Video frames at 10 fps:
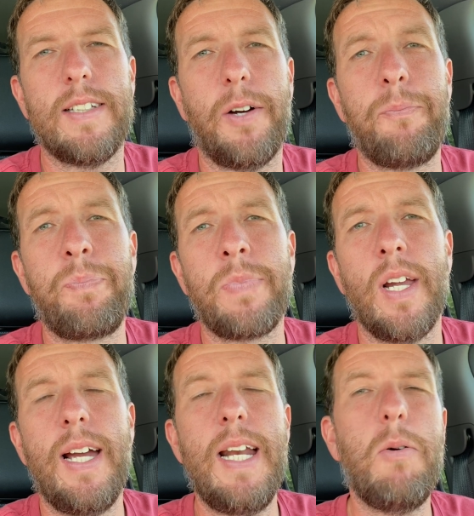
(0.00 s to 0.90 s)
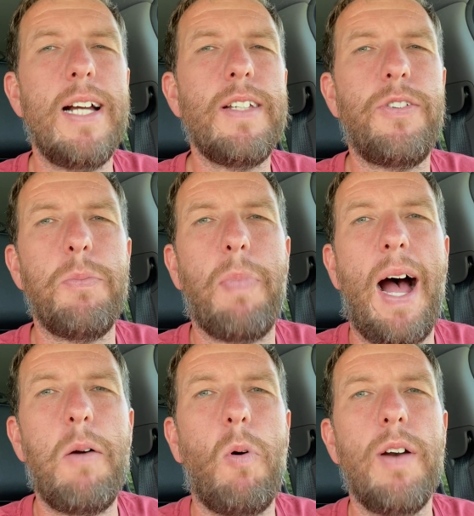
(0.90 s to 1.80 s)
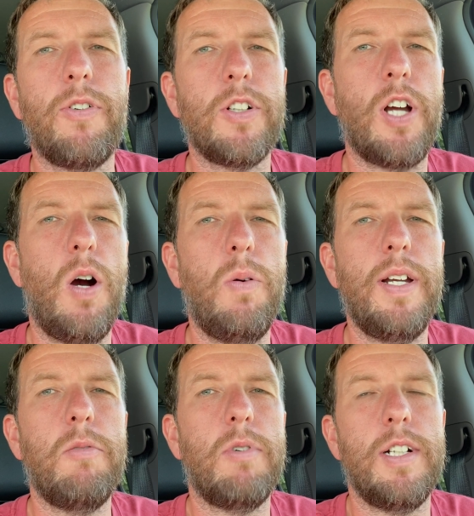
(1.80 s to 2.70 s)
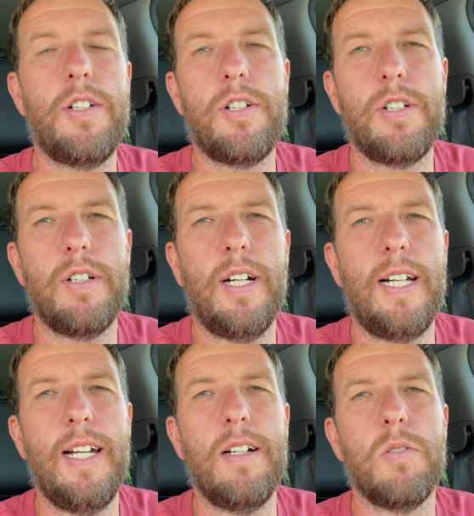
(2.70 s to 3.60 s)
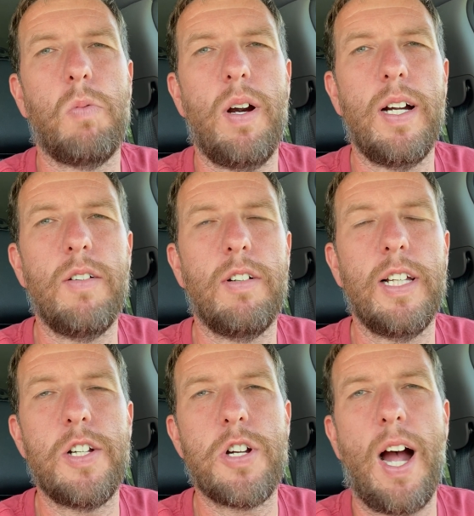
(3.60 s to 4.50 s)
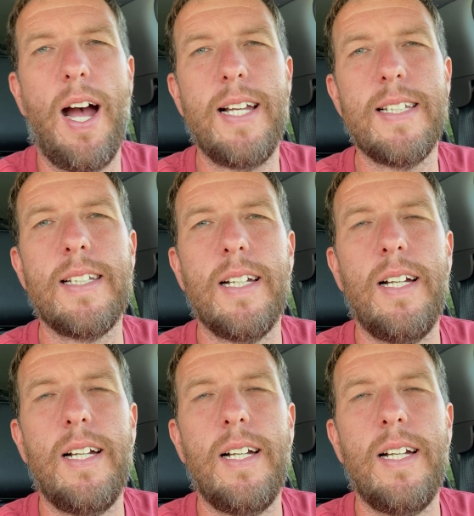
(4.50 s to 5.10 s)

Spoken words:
So anyways, if you buy one for towing, which again is where it really shines,